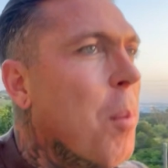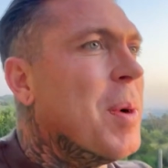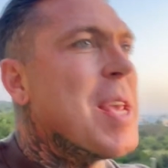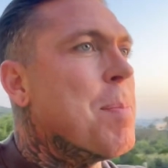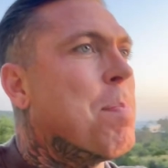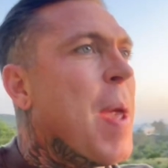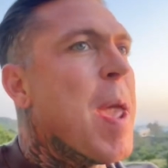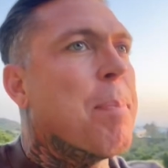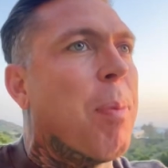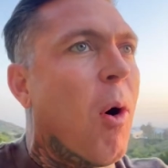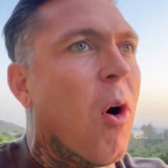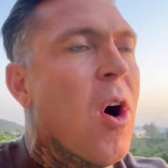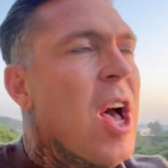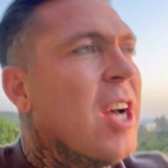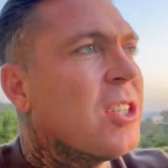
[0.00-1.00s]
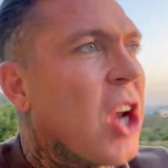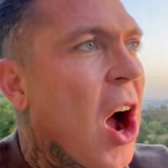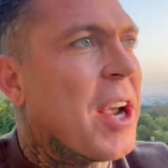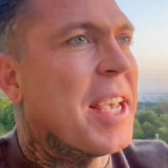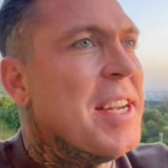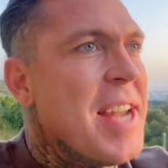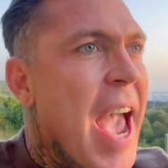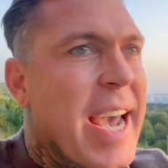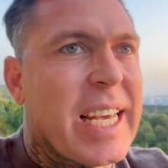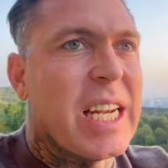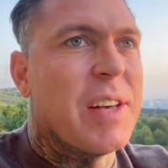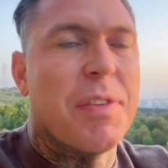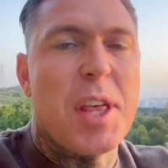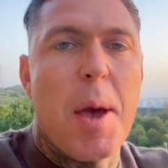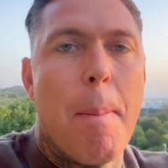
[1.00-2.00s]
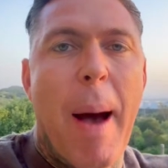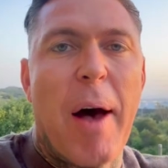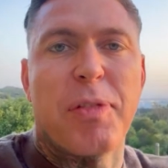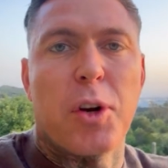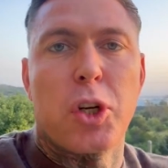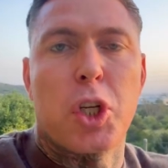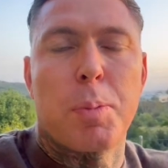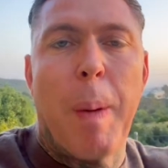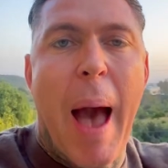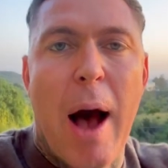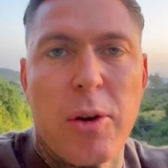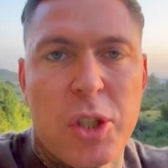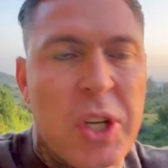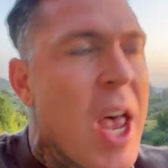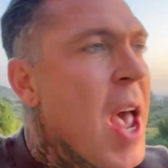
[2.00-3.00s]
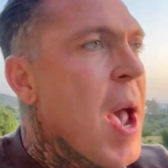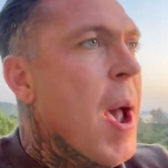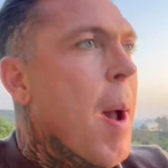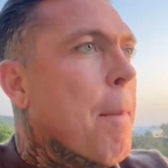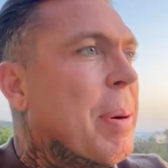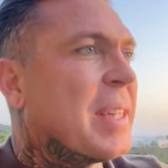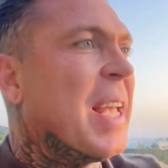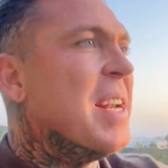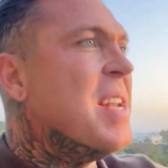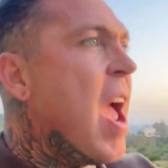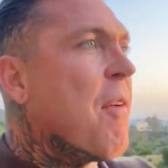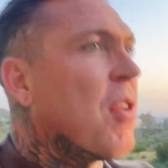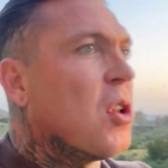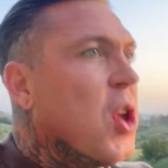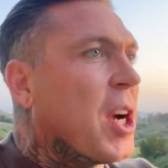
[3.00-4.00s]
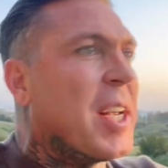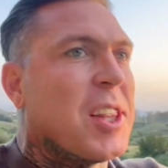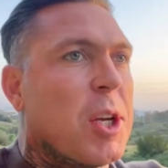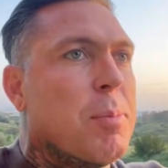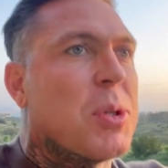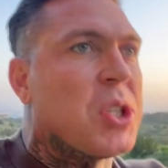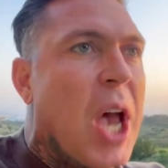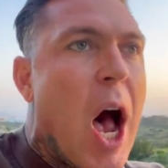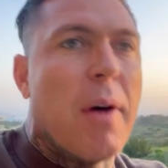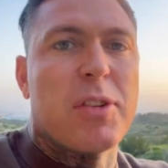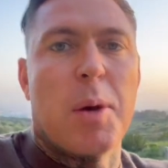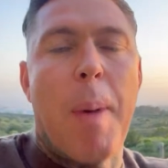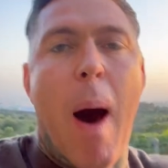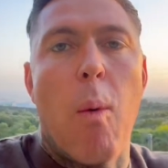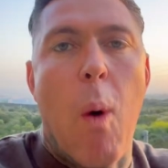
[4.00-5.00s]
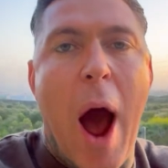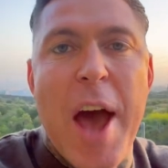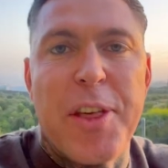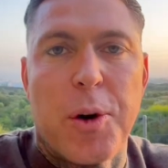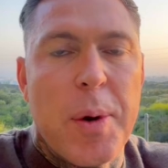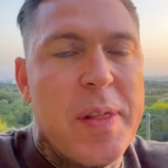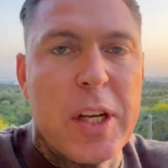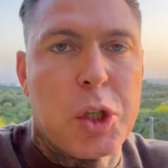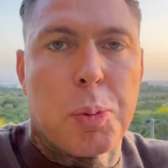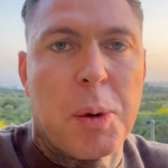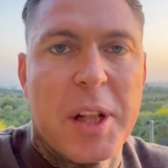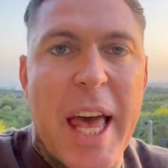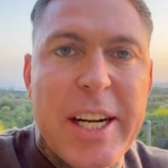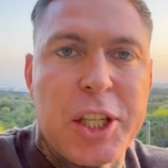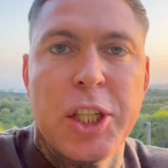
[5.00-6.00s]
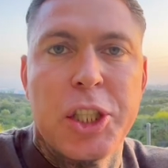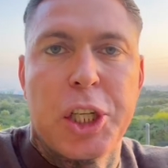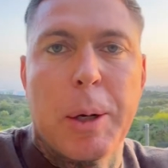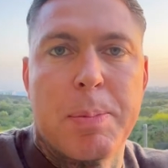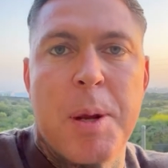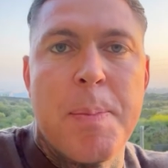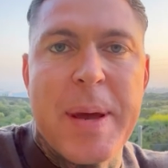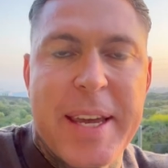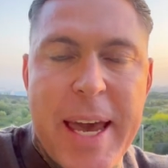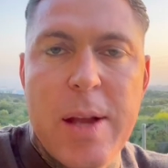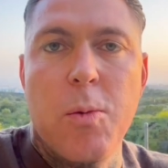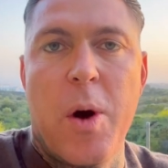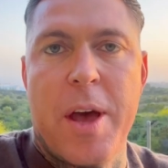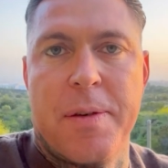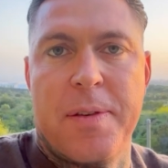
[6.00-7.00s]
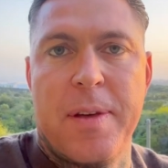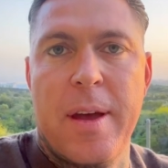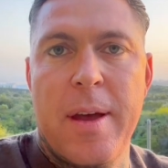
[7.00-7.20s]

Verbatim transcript: many people talking negatively about their spouse, but they never look at themselves about why they're in this relationship to begin with.